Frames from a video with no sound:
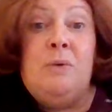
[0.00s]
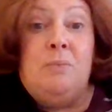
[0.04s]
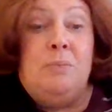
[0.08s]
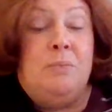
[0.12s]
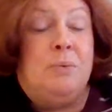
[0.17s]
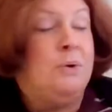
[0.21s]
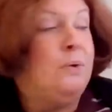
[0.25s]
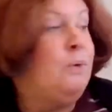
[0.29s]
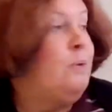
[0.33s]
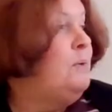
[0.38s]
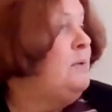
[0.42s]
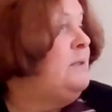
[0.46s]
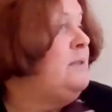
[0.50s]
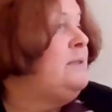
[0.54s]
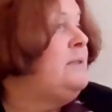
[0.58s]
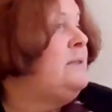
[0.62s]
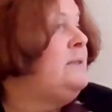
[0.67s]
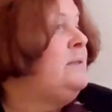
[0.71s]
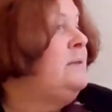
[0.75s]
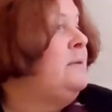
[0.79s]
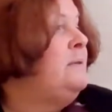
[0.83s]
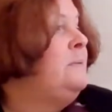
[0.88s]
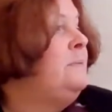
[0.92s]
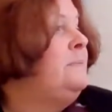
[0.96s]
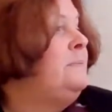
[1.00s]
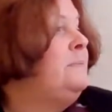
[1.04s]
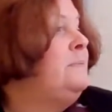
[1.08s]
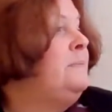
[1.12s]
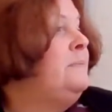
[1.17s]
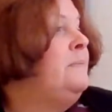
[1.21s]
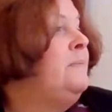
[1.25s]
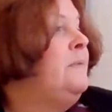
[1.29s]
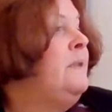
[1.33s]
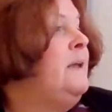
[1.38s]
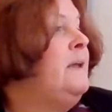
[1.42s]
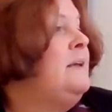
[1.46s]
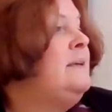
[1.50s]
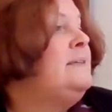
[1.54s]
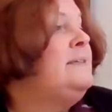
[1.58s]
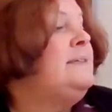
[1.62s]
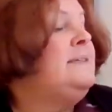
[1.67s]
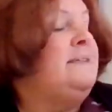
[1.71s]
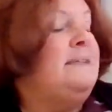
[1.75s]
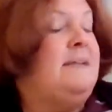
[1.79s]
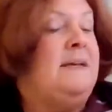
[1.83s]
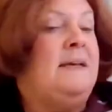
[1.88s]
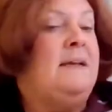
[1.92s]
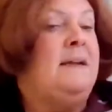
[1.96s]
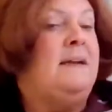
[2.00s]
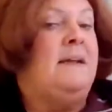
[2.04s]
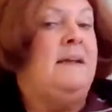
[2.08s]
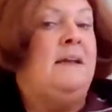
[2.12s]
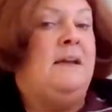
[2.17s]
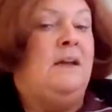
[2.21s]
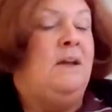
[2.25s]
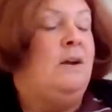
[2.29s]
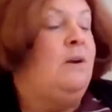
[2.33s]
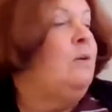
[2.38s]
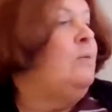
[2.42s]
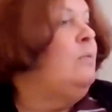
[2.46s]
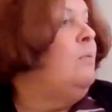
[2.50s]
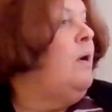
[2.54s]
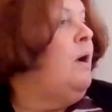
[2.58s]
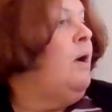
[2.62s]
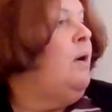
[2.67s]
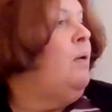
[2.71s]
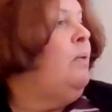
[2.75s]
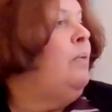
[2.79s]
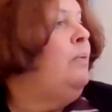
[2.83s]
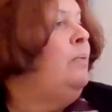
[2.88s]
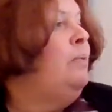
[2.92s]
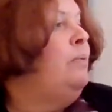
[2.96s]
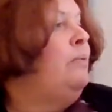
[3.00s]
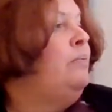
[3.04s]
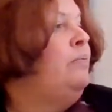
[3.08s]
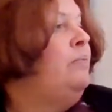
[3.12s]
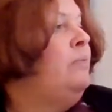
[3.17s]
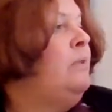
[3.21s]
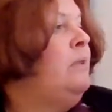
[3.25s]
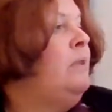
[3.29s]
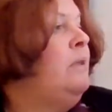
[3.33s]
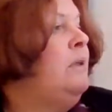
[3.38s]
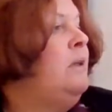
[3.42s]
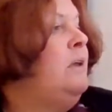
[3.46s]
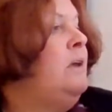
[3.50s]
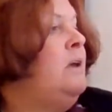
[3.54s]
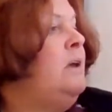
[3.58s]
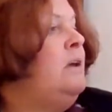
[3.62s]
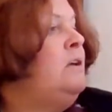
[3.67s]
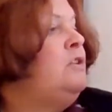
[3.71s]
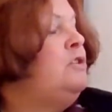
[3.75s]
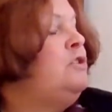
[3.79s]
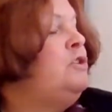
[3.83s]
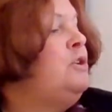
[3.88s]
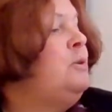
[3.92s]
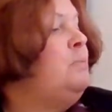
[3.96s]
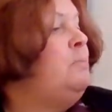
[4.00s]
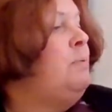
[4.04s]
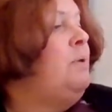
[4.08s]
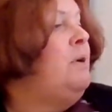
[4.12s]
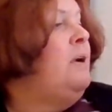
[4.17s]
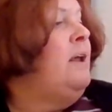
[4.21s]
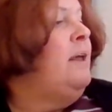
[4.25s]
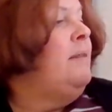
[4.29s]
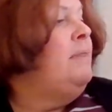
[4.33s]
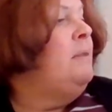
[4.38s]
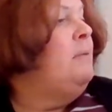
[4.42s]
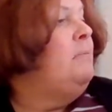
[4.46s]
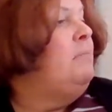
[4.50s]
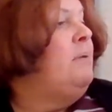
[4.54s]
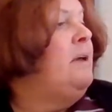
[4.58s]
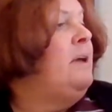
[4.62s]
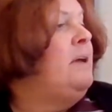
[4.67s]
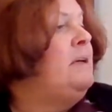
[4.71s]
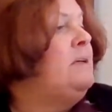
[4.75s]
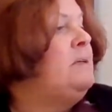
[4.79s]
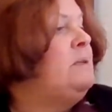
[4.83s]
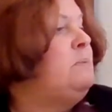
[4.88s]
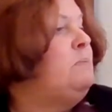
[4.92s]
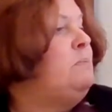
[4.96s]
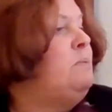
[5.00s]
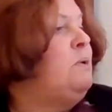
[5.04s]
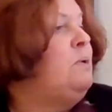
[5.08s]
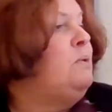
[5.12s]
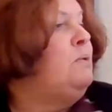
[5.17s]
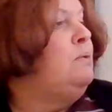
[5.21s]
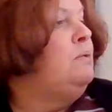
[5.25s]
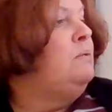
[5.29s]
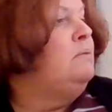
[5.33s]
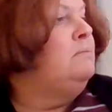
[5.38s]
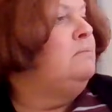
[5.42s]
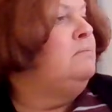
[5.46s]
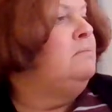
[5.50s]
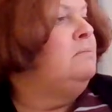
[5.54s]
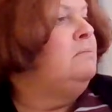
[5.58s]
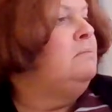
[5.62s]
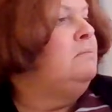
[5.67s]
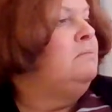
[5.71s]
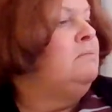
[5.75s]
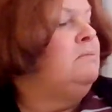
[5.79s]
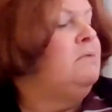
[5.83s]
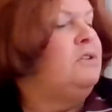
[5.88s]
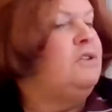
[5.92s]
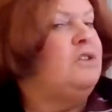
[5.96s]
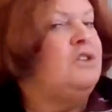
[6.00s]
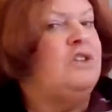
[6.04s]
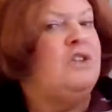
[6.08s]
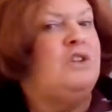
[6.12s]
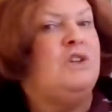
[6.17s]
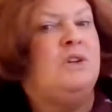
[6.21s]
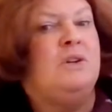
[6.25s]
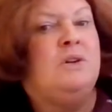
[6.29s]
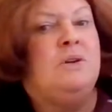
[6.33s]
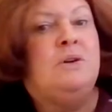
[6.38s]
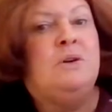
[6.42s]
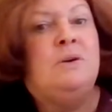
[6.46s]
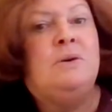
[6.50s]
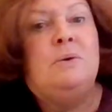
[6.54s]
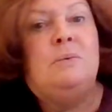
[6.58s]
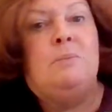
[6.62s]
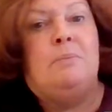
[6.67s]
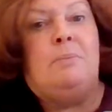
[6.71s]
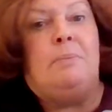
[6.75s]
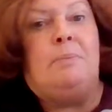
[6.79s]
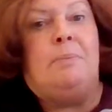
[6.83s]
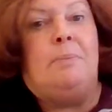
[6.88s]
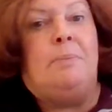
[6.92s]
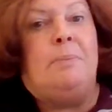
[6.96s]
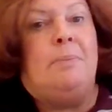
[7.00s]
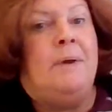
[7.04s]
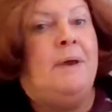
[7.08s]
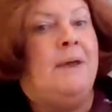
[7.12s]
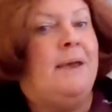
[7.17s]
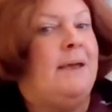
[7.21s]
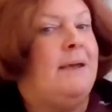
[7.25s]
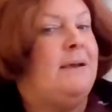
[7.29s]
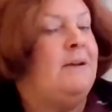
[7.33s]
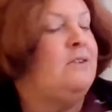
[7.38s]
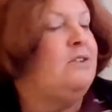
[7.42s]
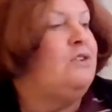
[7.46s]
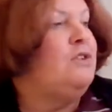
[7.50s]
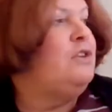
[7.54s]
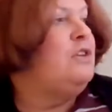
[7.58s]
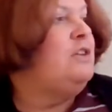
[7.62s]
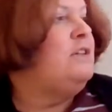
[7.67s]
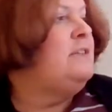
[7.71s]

boots standing in a row. She put on the biggest boot. Too big, she